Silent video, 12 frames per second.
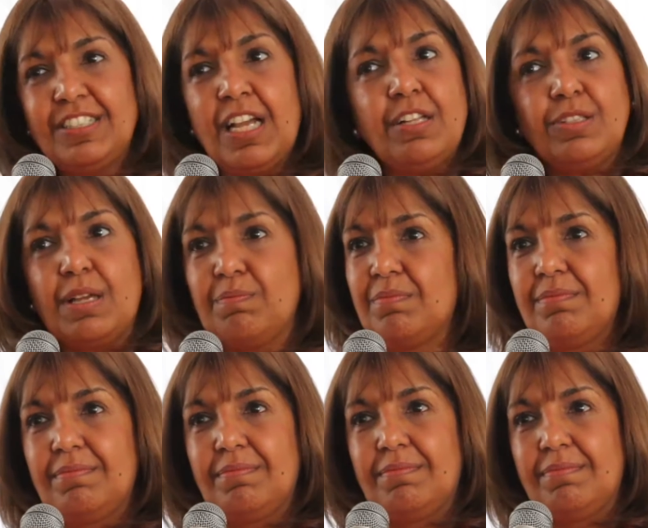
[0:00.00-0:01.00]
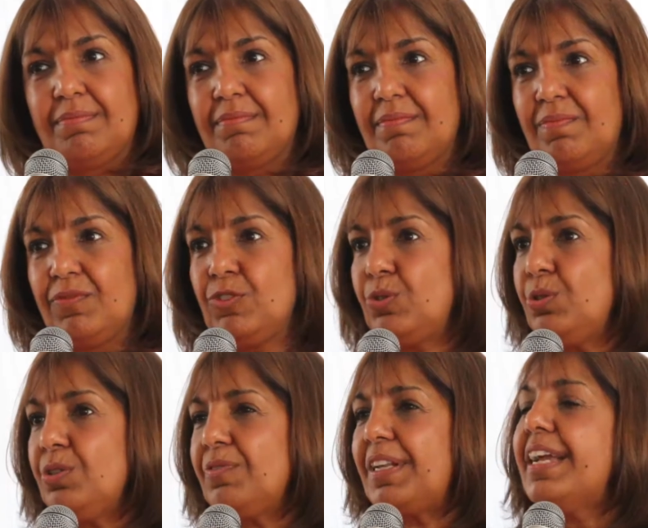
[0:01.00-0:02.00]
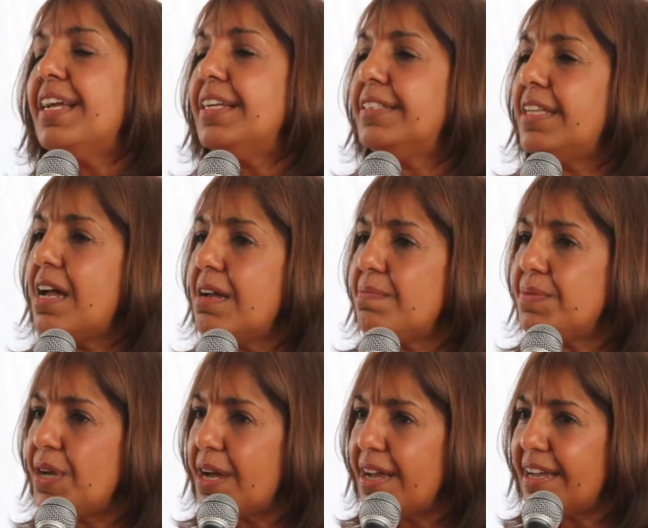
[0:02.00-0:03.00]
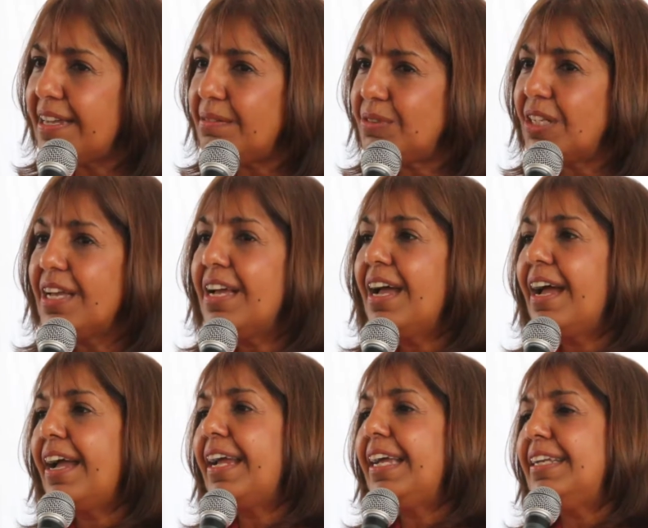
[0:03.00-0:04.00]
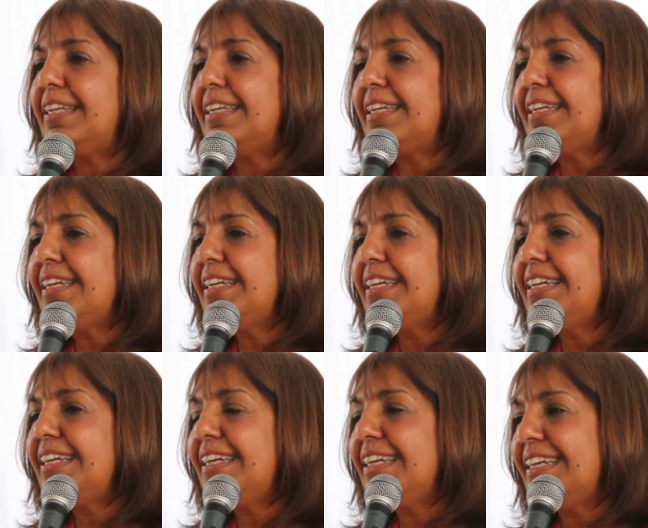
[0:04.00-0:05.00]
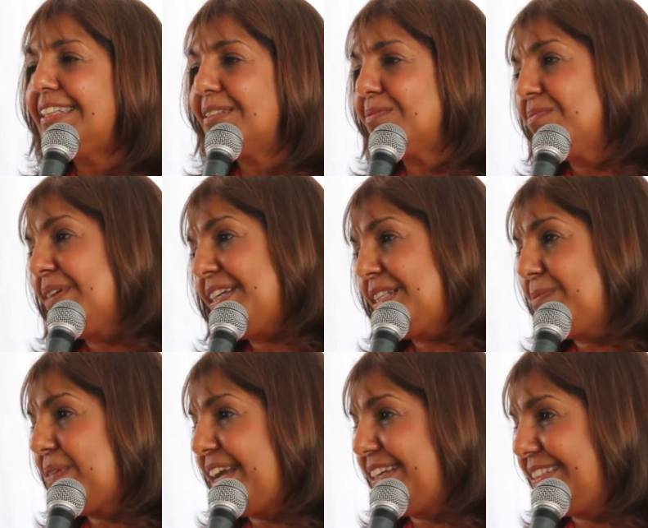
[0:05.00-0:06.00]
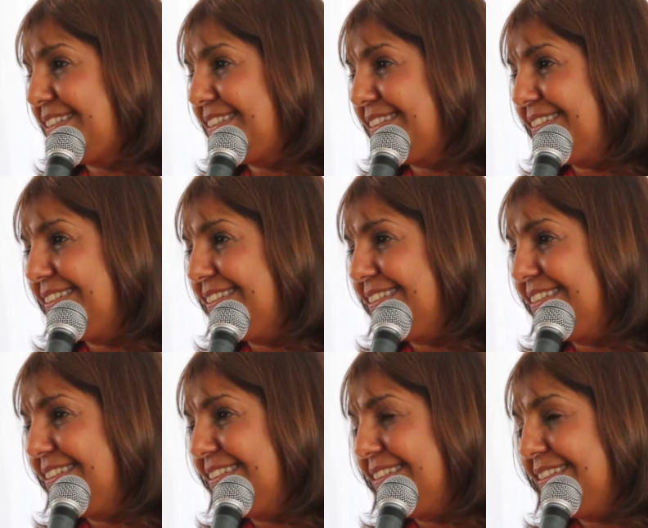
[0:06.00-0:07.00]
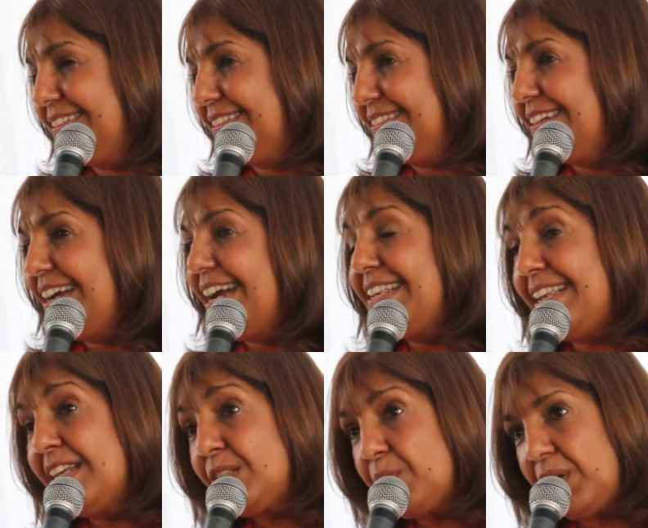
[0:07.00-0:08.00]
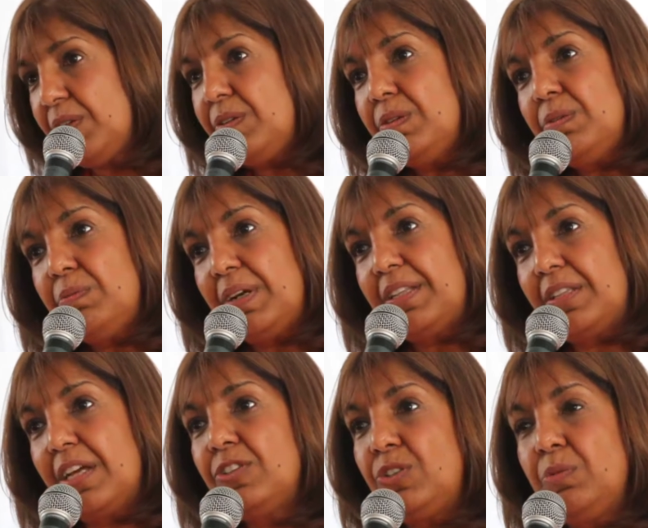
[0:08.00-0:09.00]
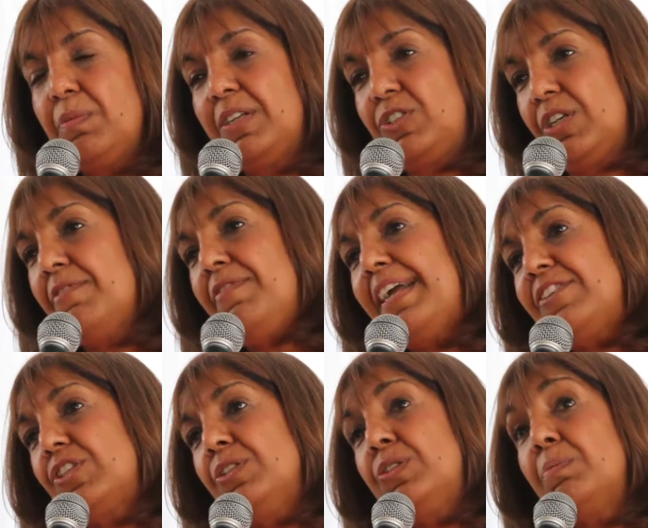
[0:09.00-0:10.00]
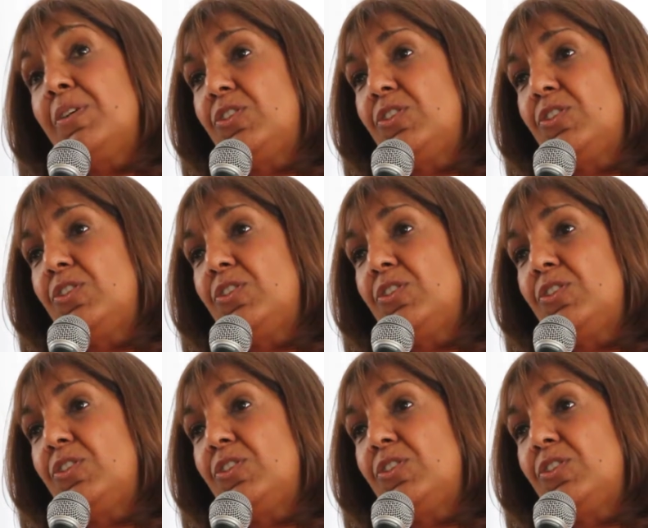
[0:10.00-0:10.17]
Tell them, truthfully, sometimes I need my space. And that's what you do with too much affection.